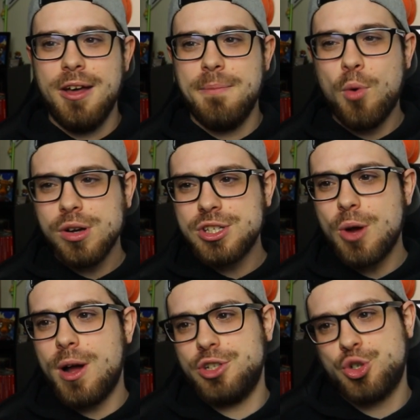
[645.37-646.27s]
More
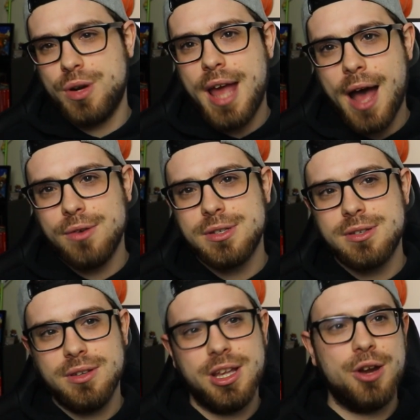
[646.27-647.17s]
so on
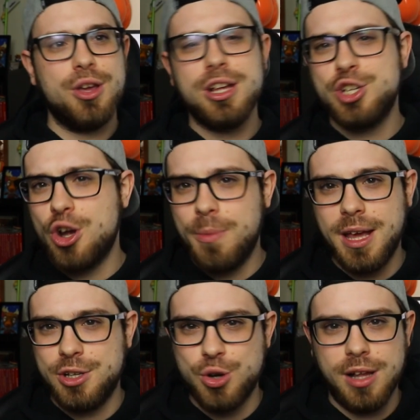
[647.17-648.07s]
Treehouse. You know, you could show me
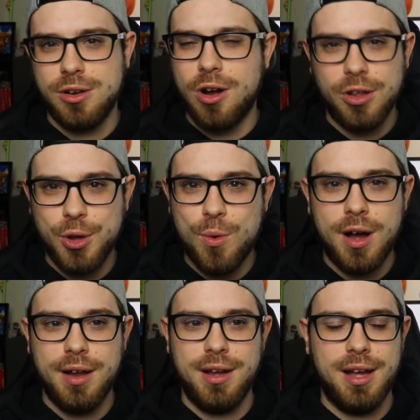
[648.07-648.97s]
a trailer all you
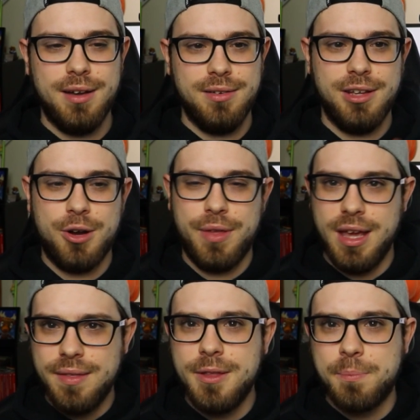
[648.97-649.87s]
want on, you know,
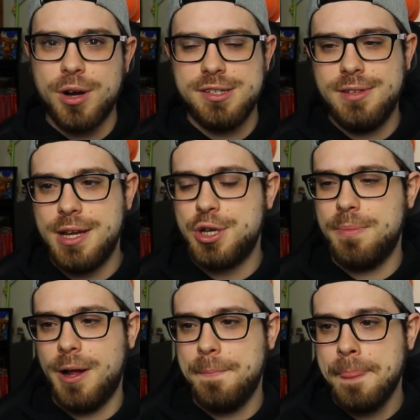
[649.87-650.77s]
in the presentation,
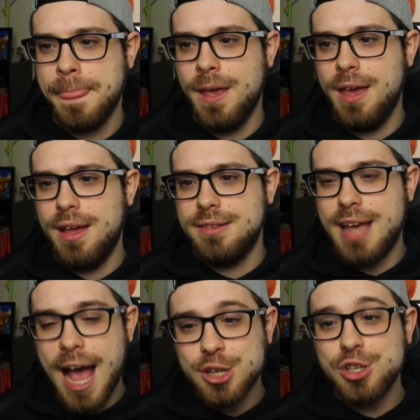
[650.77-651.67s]
but
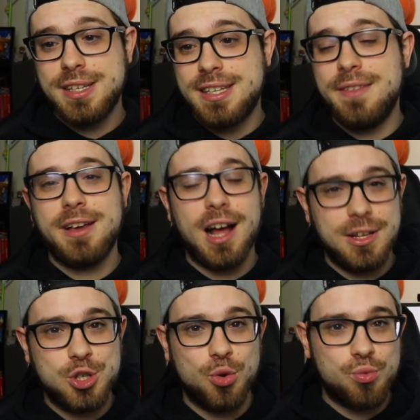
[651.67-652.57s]
to actually see the
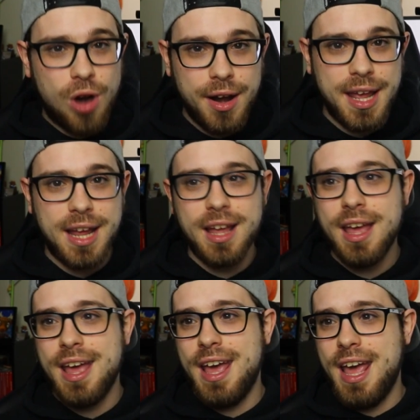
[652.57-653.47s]
console running,
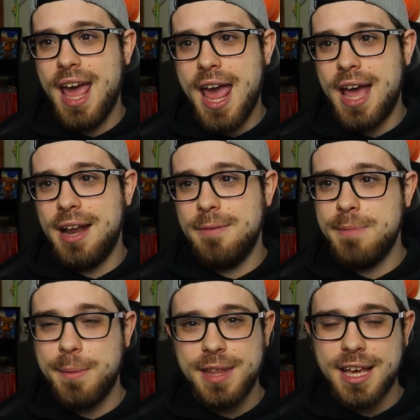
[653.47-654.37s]
and
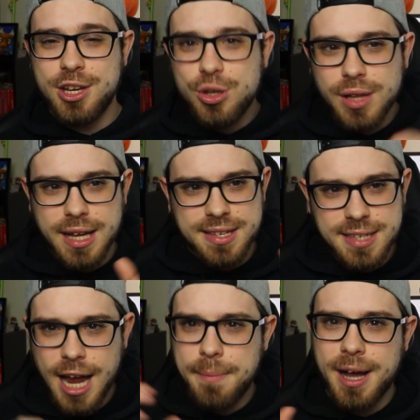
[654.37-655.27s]
maybe they can do like a
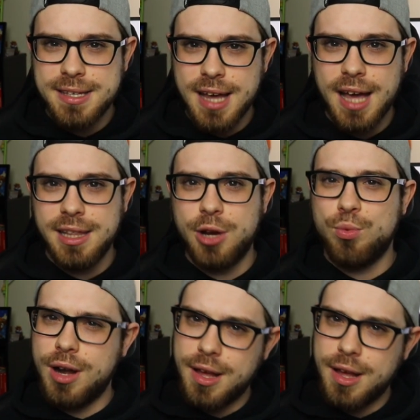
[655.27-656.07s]
side-by-side, like running